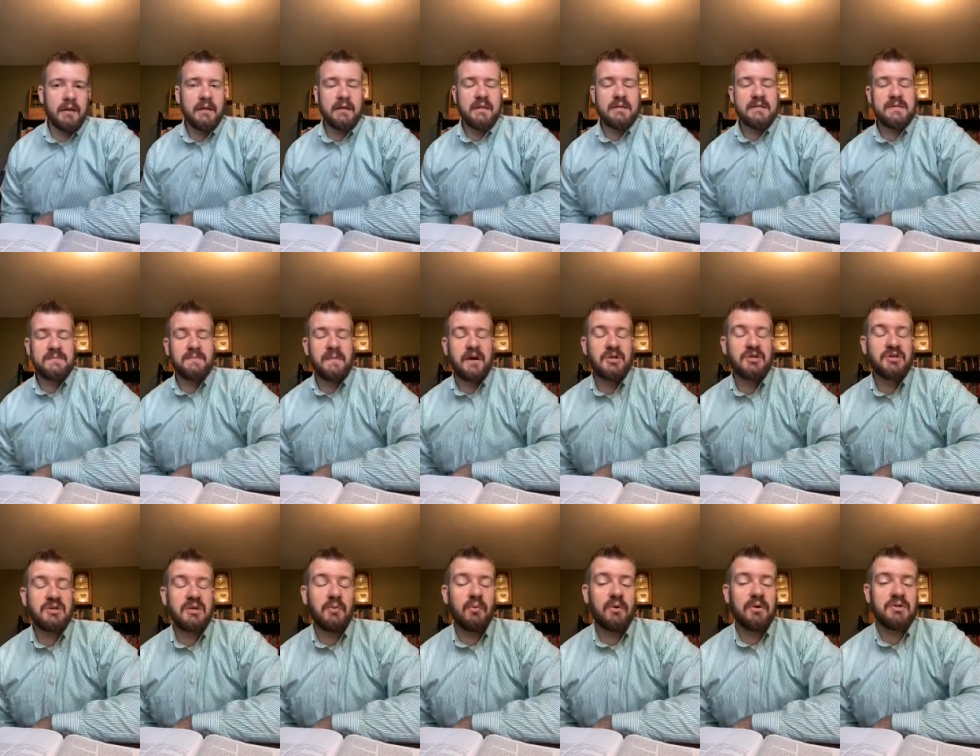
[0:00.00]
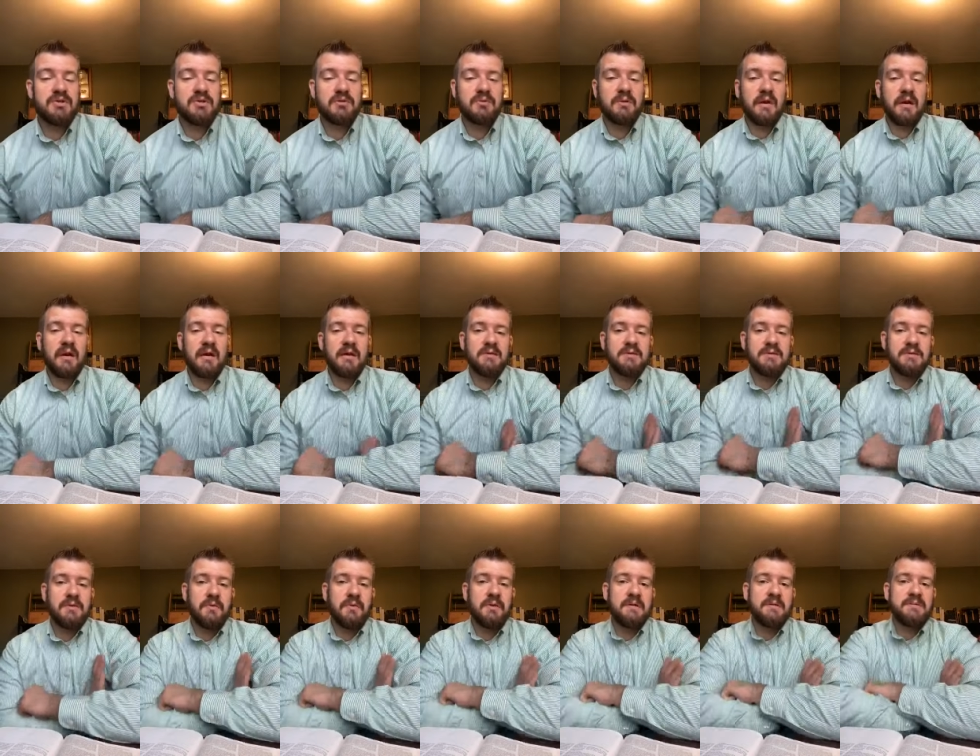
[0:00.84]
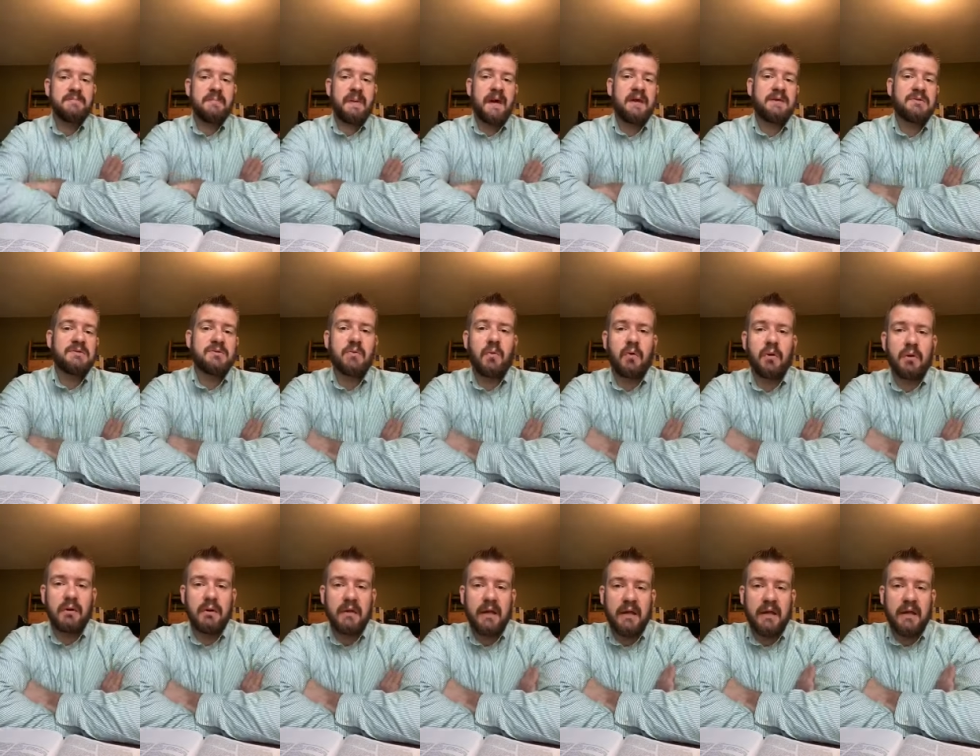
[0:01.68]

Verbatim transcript: especially once you get into his pastoral